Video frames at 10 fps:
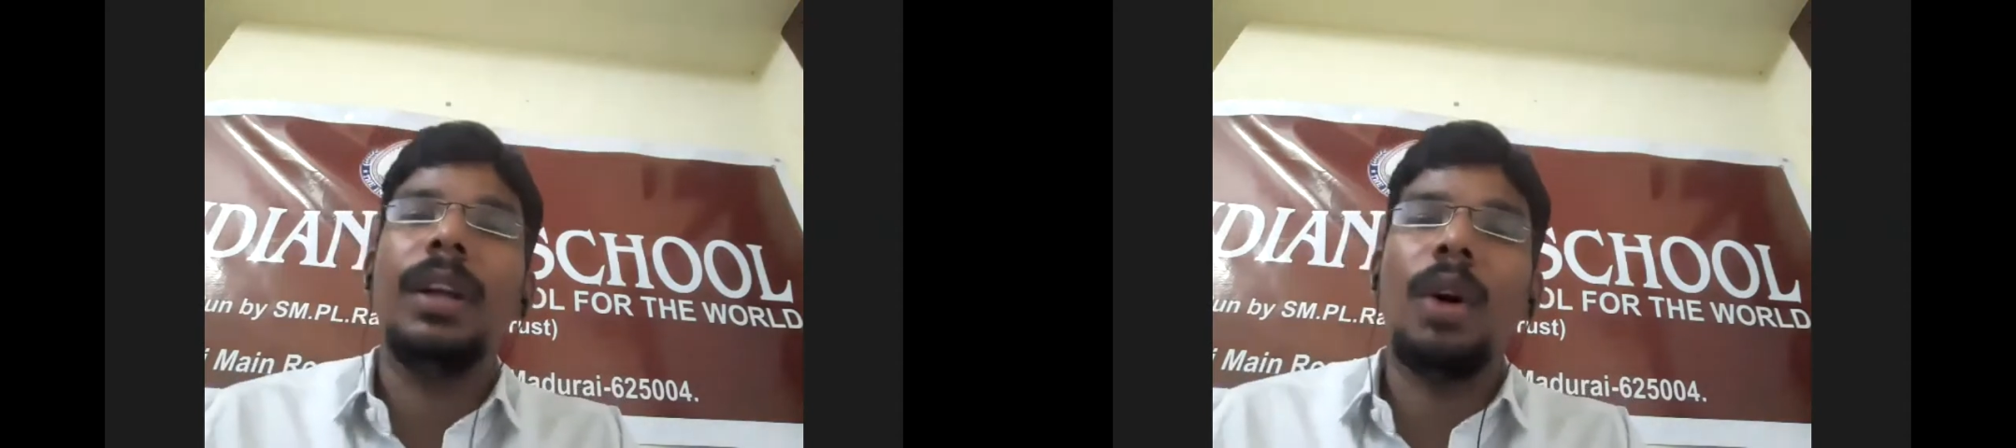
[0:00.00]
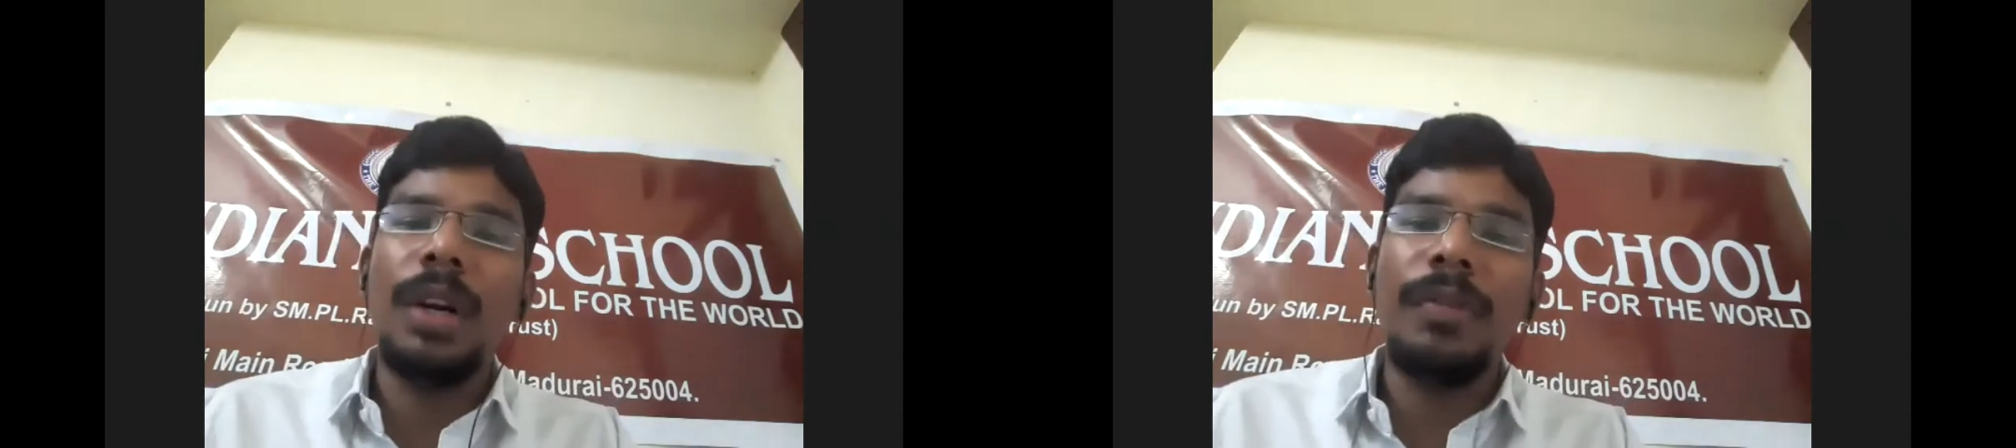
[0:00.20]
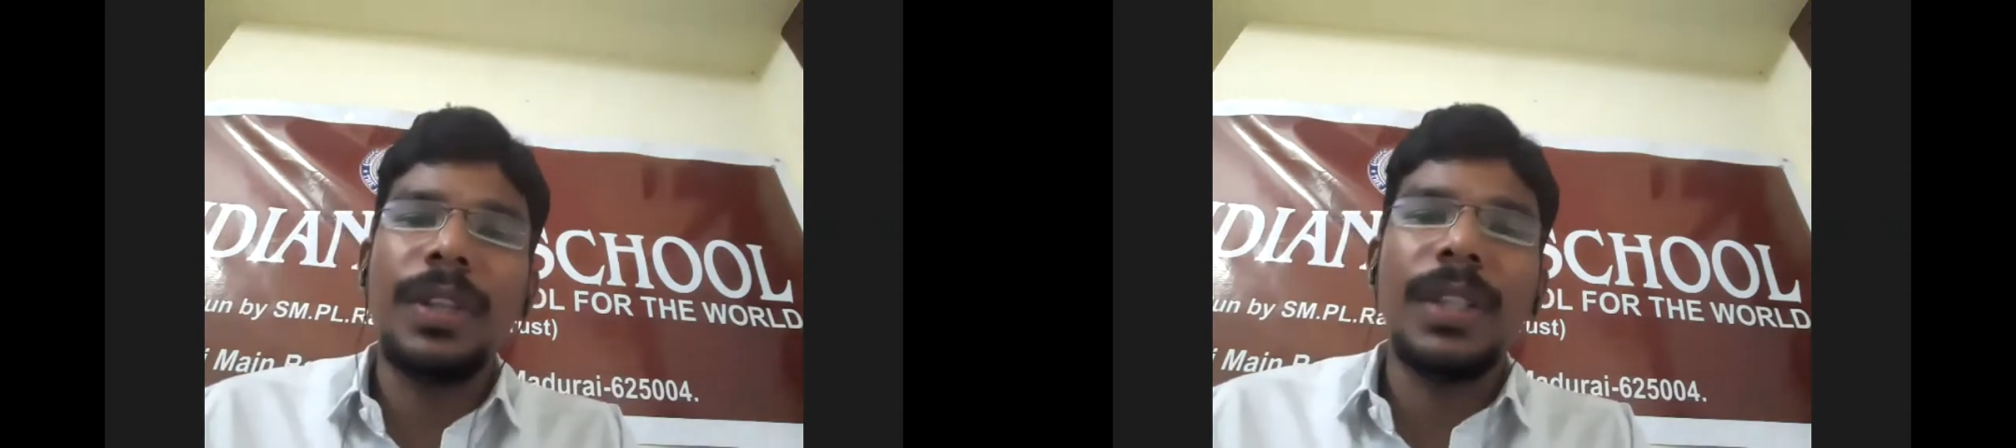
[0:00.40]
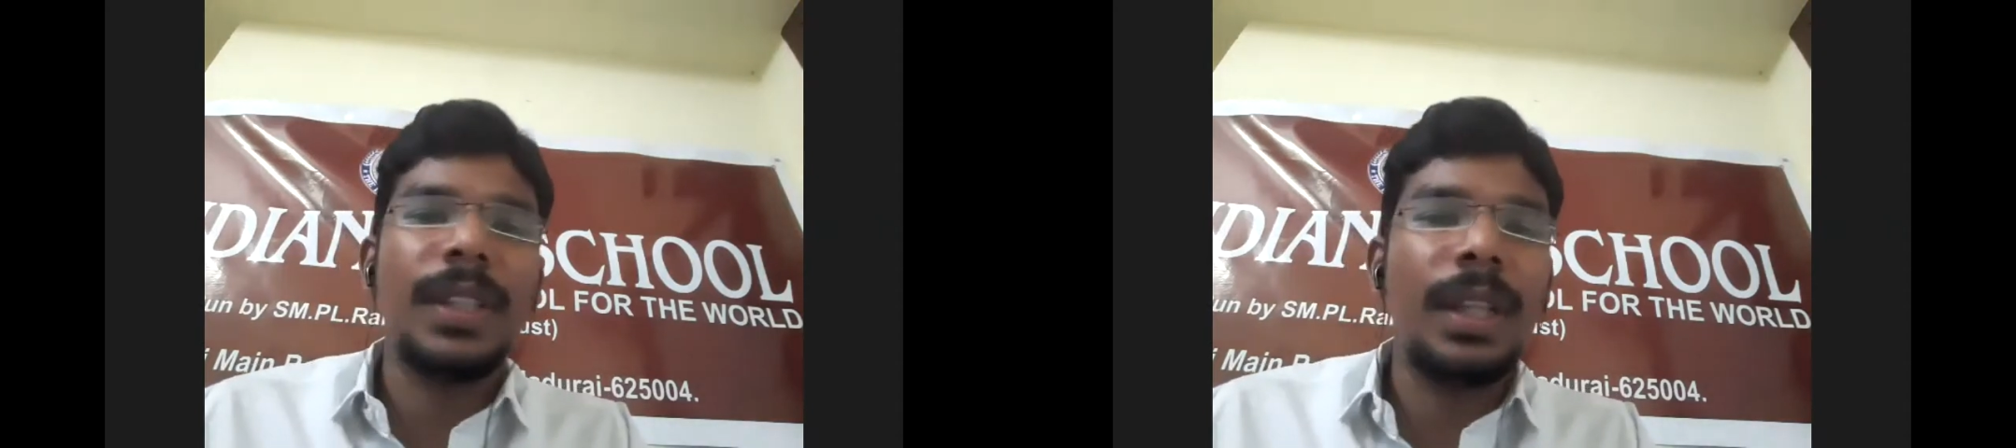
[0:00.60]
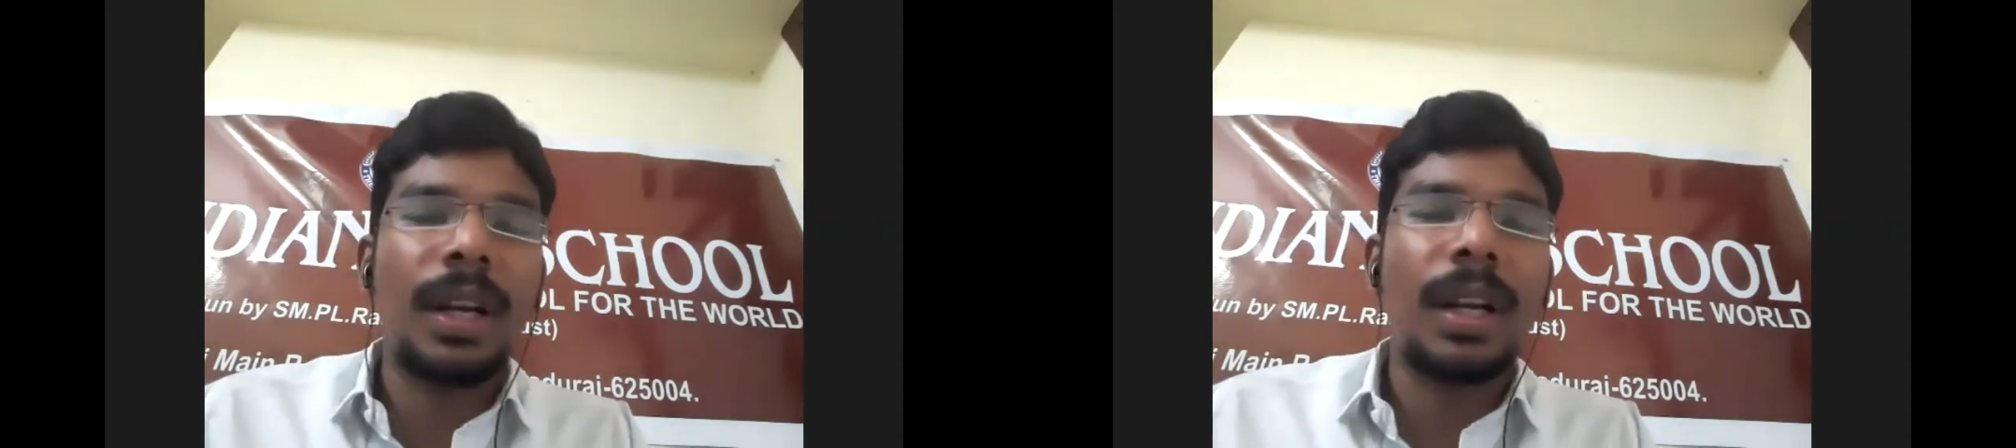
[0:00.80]
The
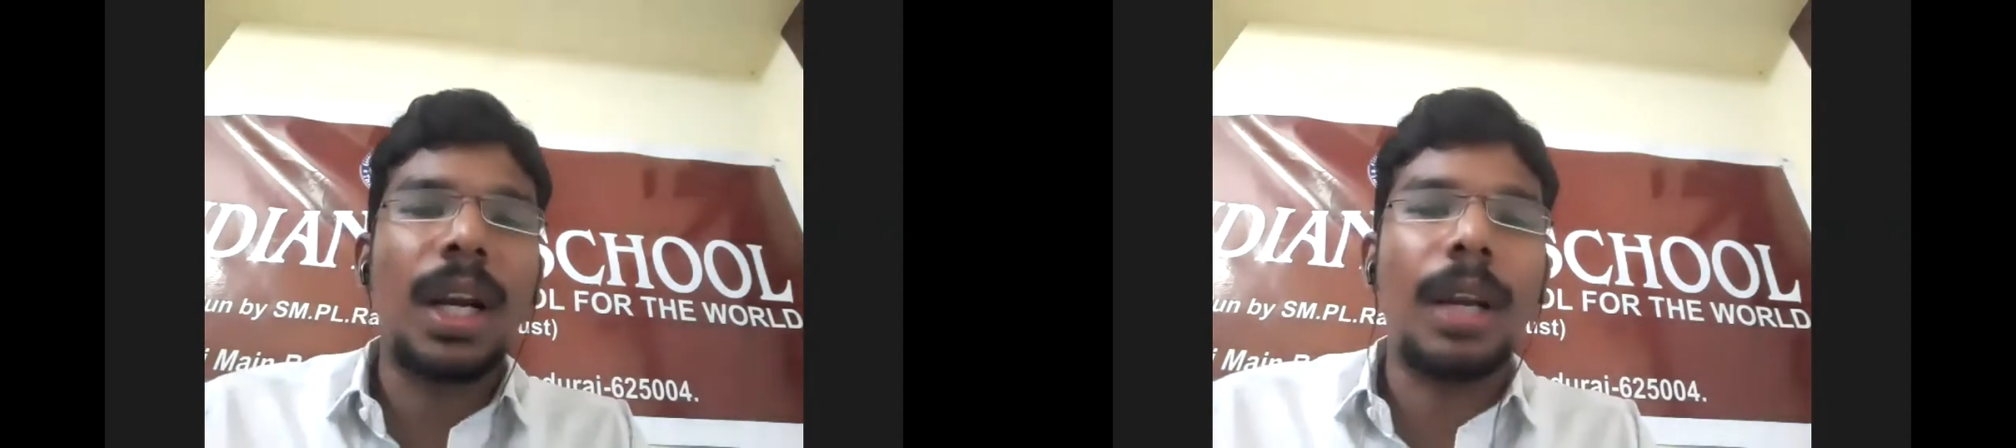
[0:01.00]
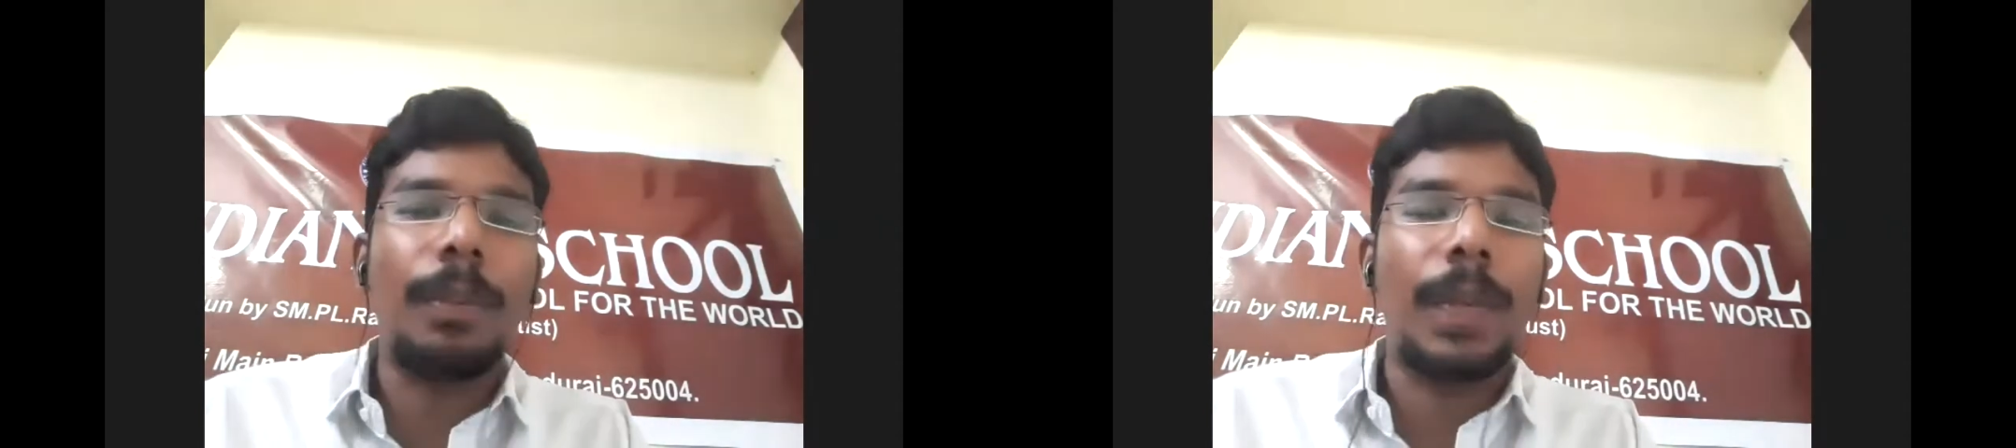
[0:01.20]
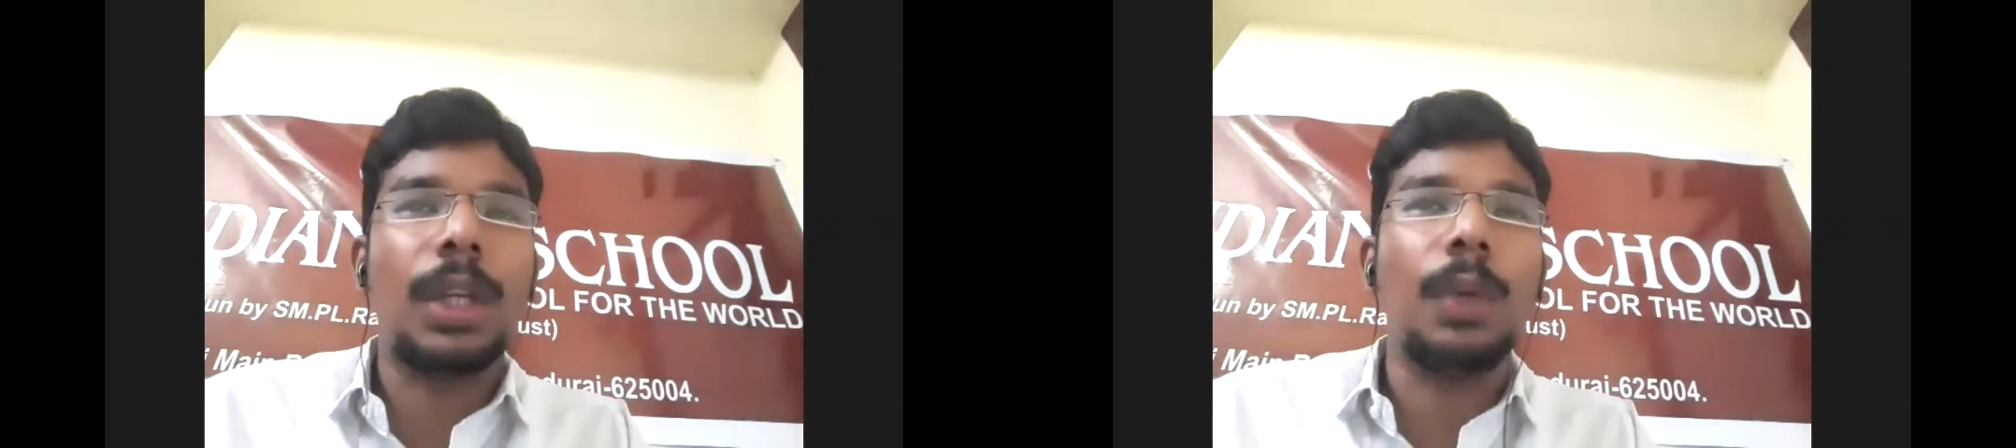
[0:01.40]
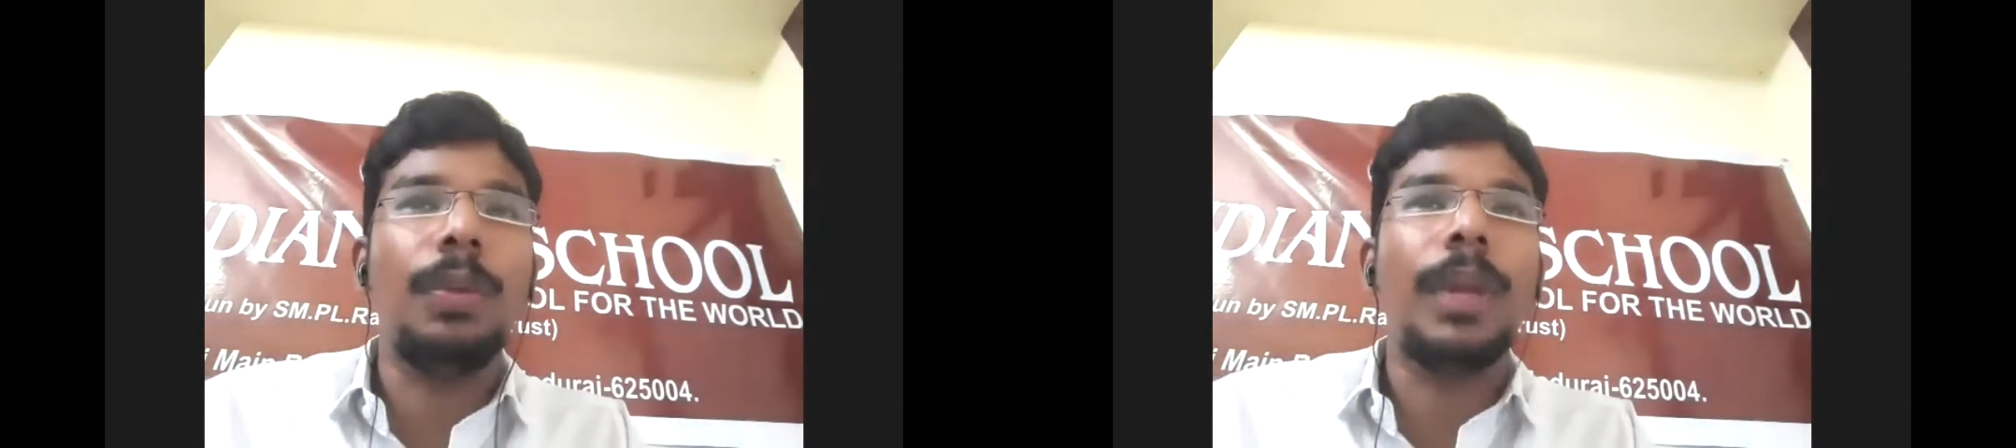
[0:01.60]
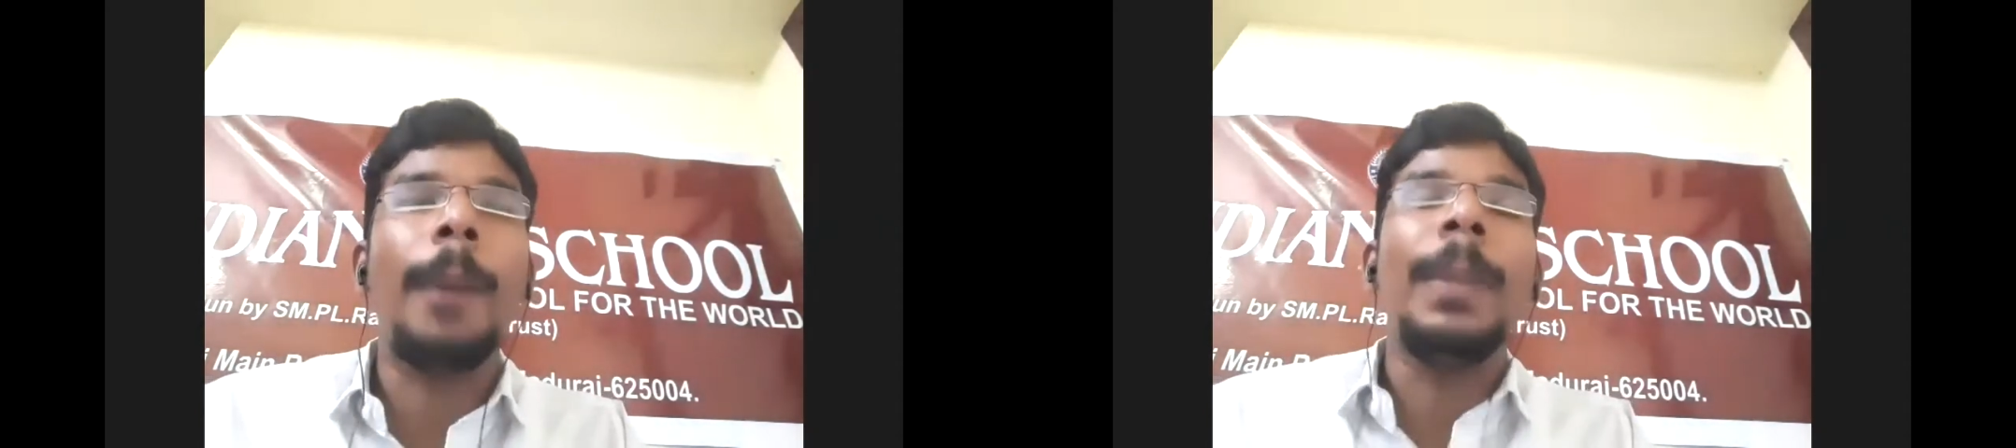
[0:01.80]
confidence irukkaranaala mattum
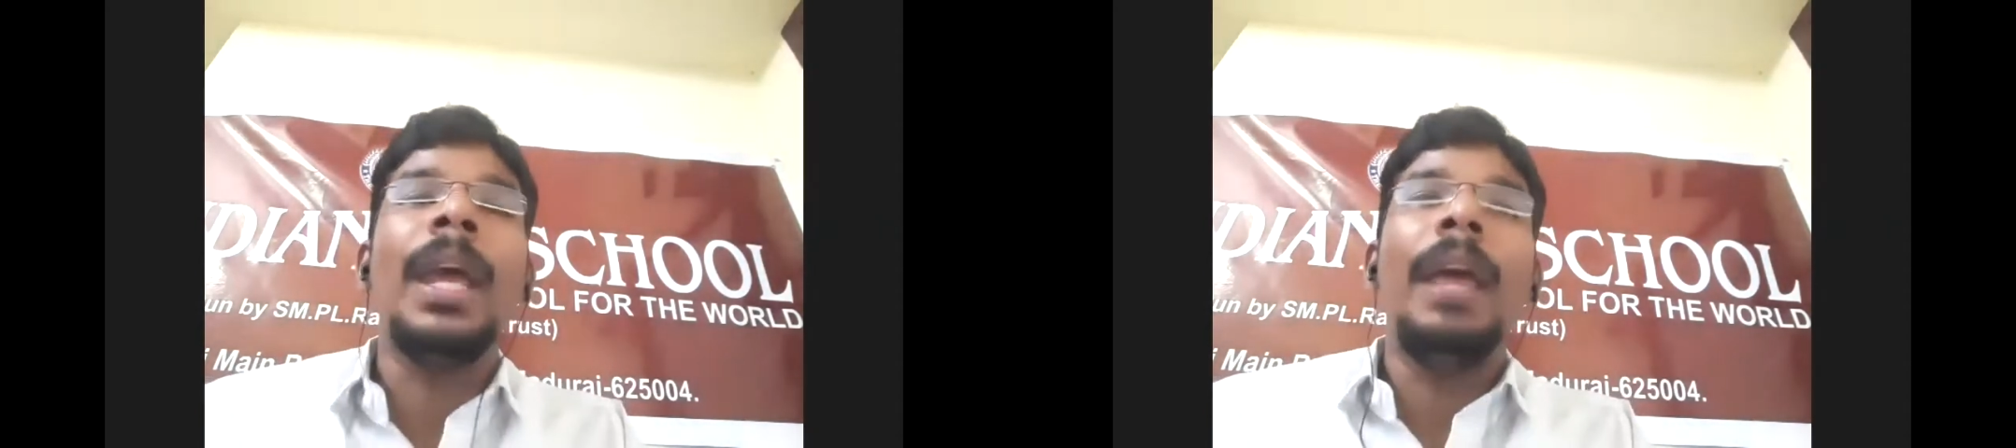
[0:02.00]
dhaan